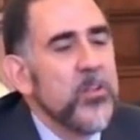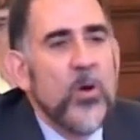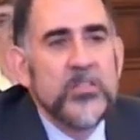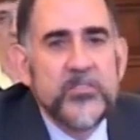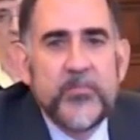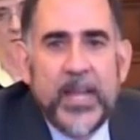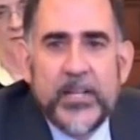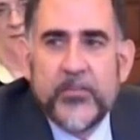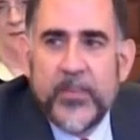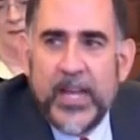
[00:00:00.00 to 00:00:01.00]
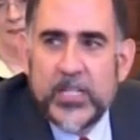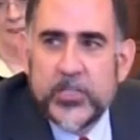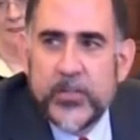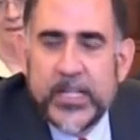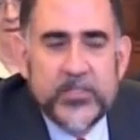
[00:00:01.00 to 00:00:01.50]
the loss of
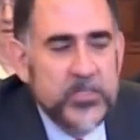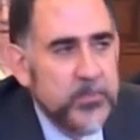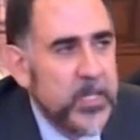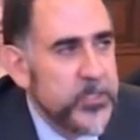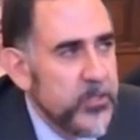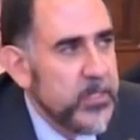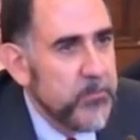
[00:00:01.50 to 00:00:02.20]
manufacturing is especially